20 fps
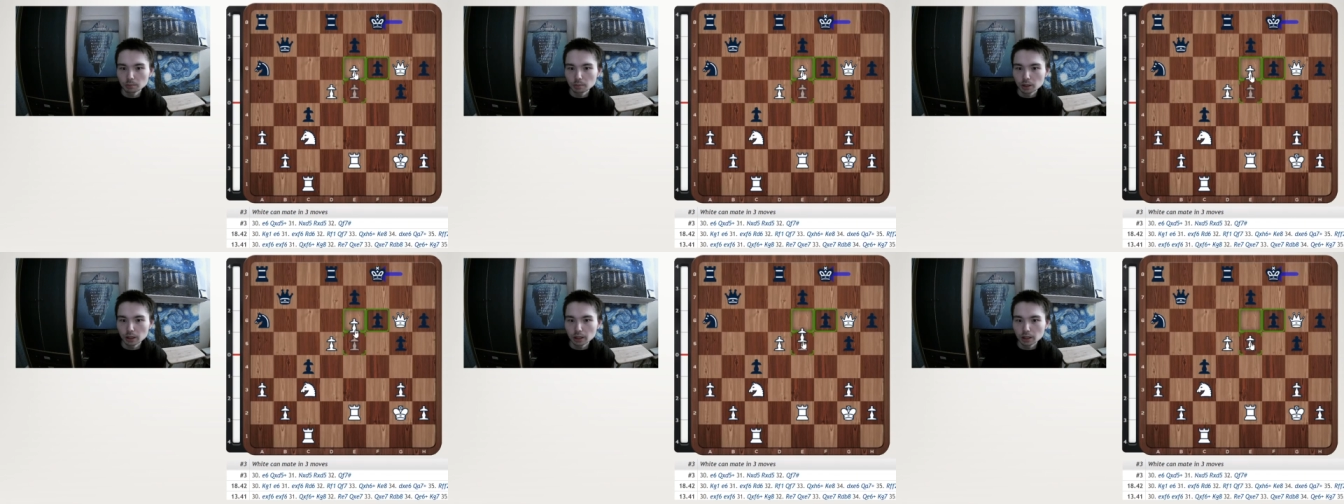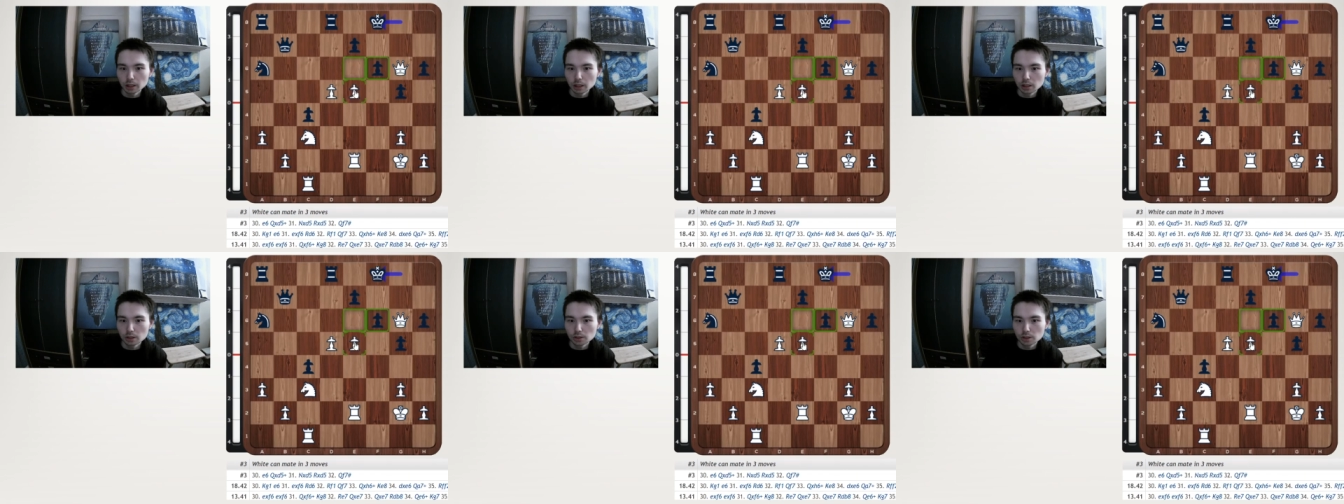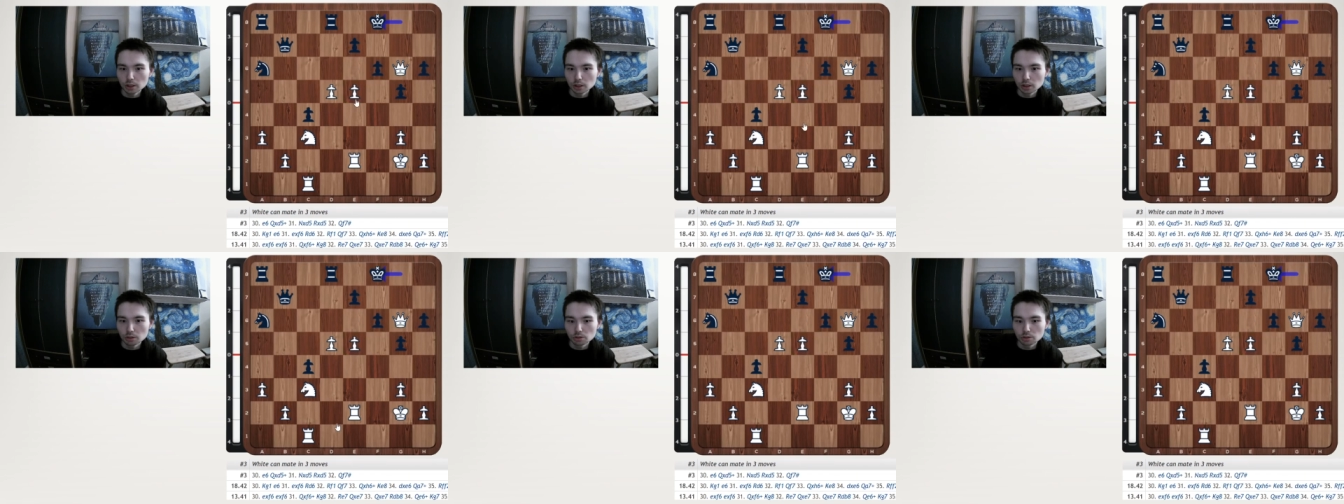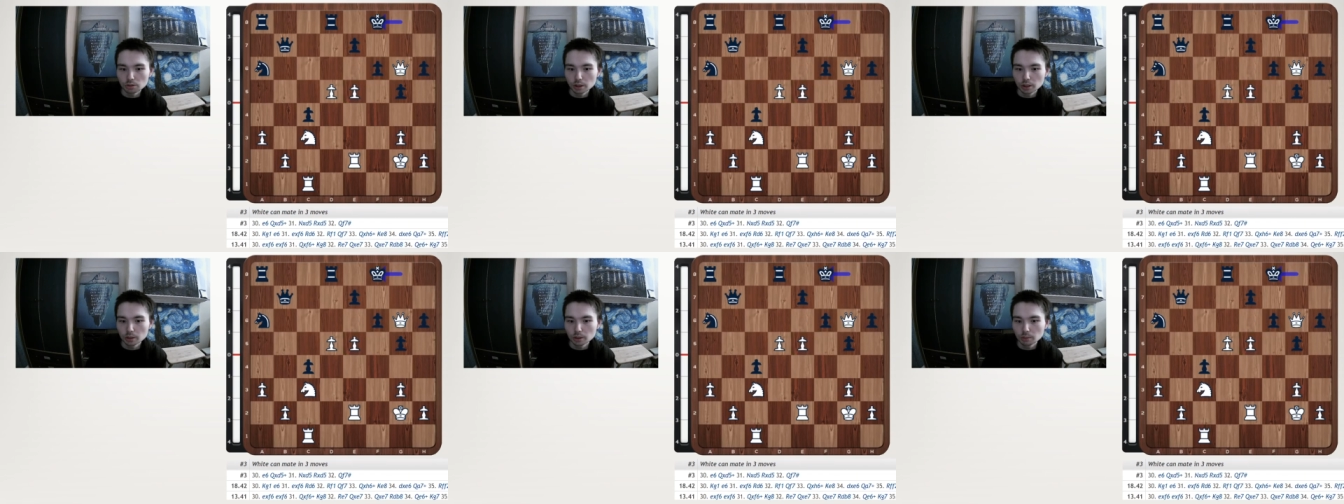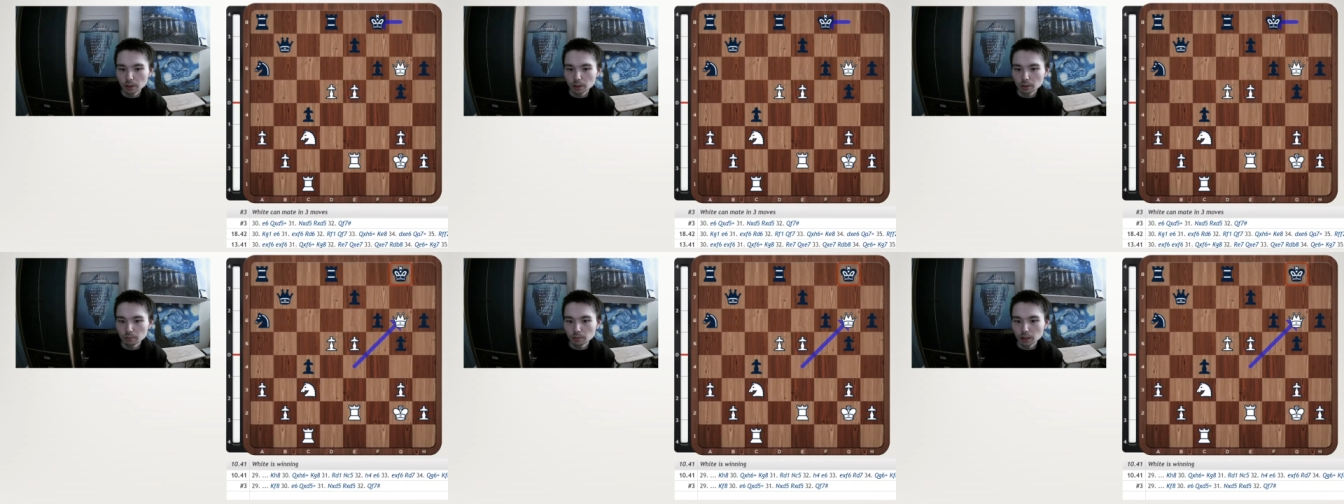played e6 straight
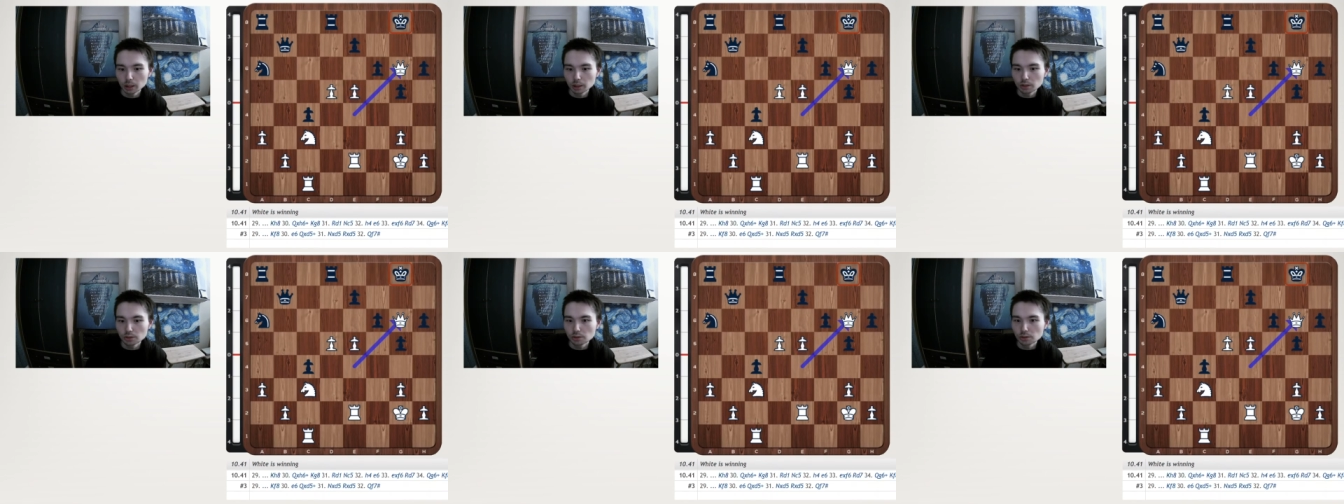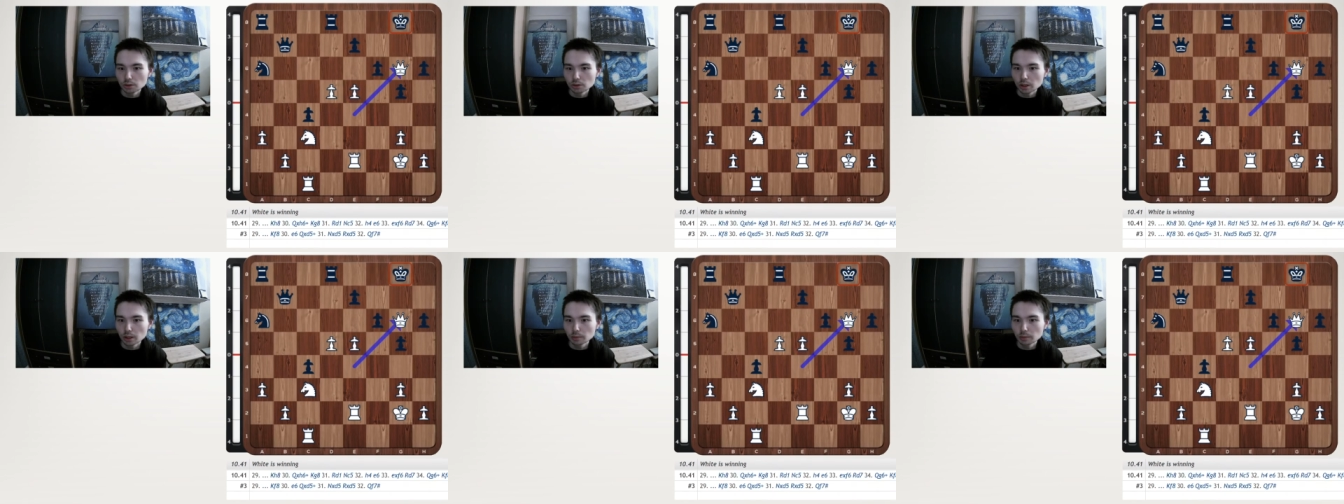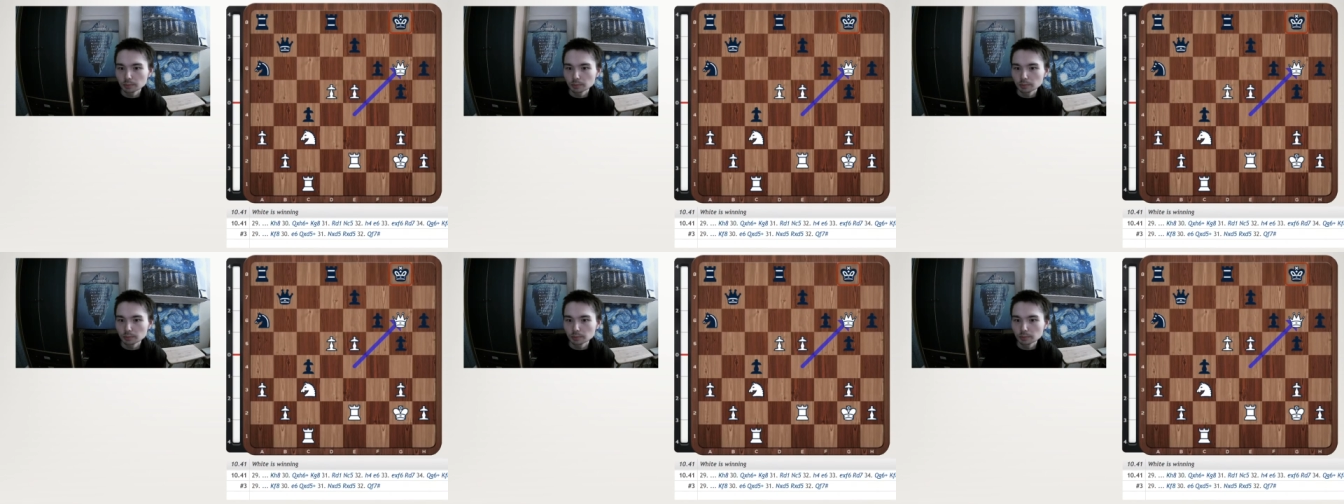away, but I didn't see it.